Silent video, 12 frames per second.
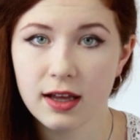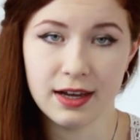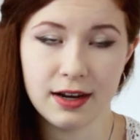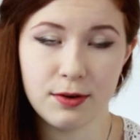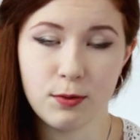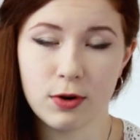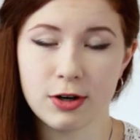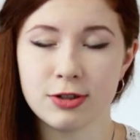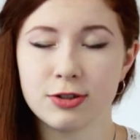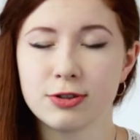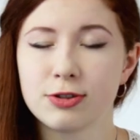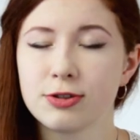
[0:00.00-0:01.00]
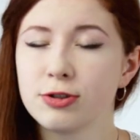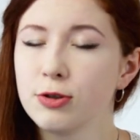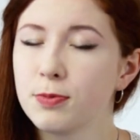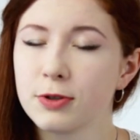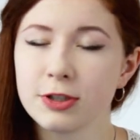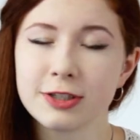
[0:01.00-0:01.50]
and were
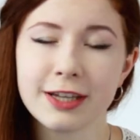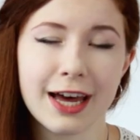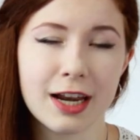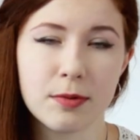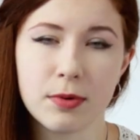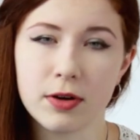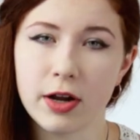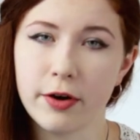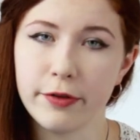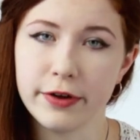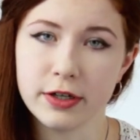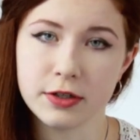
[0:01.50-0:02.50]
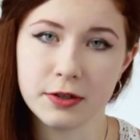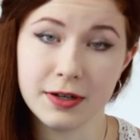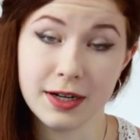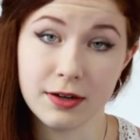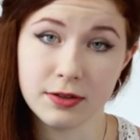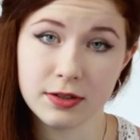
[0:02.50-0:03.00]
super sad about how they
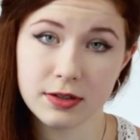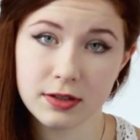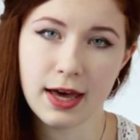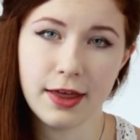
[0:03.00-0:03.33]
turned out.